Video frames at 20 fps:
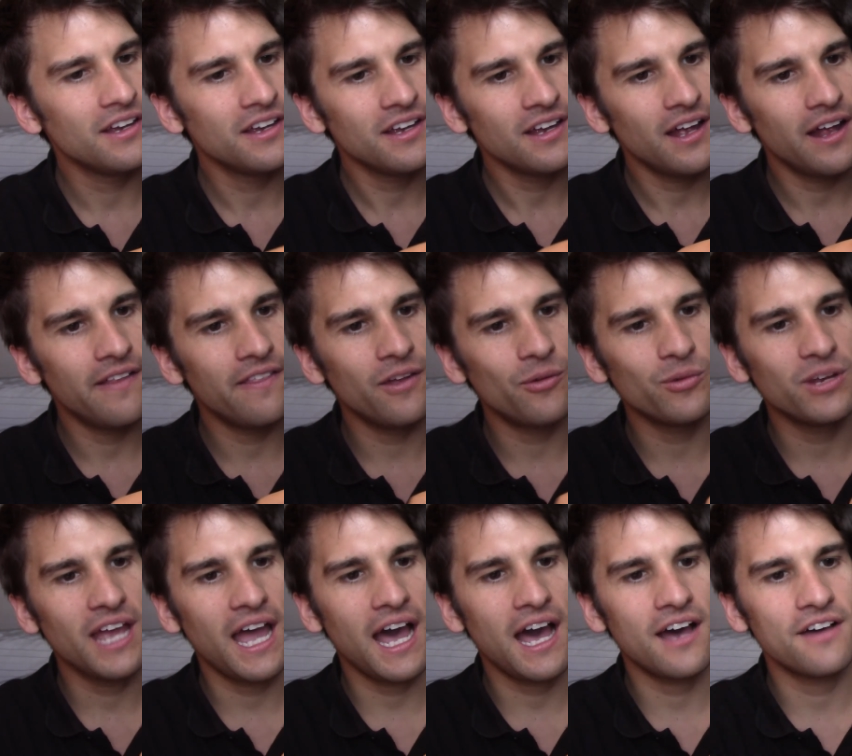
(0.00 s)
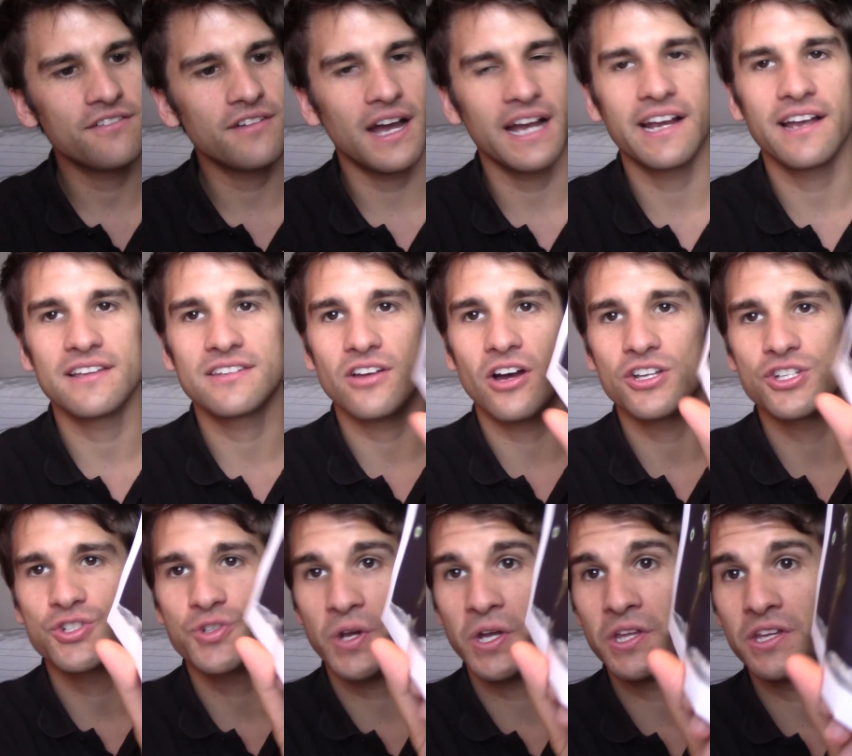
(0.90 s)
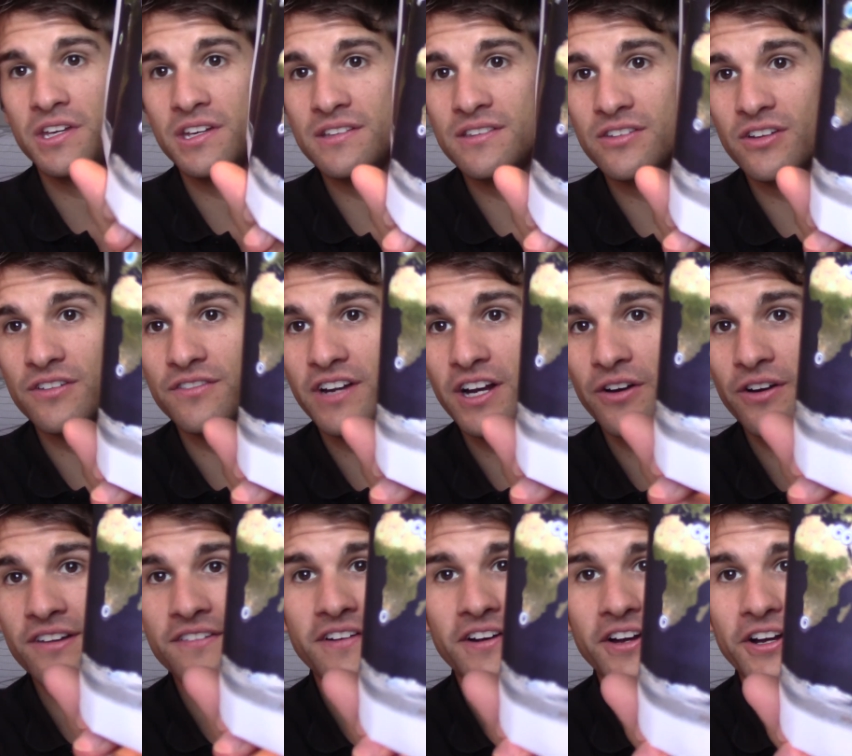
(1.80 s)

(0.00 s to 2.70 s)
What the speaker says: And then we have, I guess, Australians are very, very